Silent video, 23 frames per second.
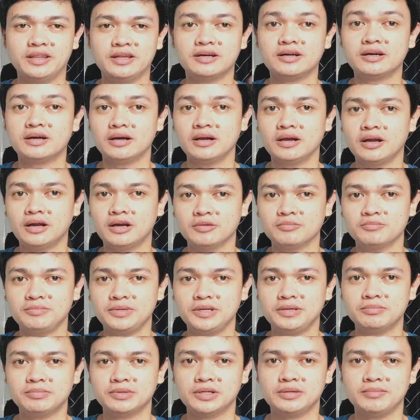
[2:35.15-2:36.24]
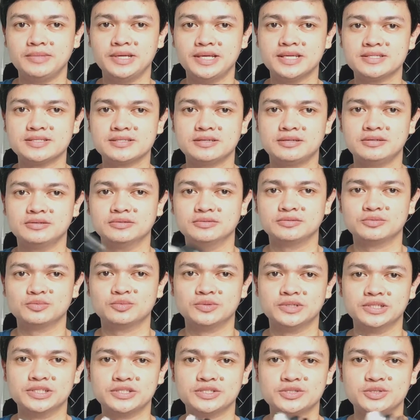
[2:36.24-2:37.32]
there are a lot of people, because you don't
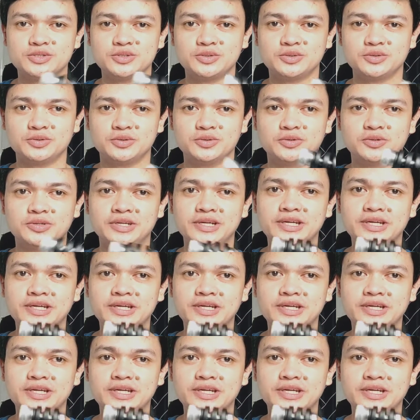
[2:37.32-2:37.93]
want to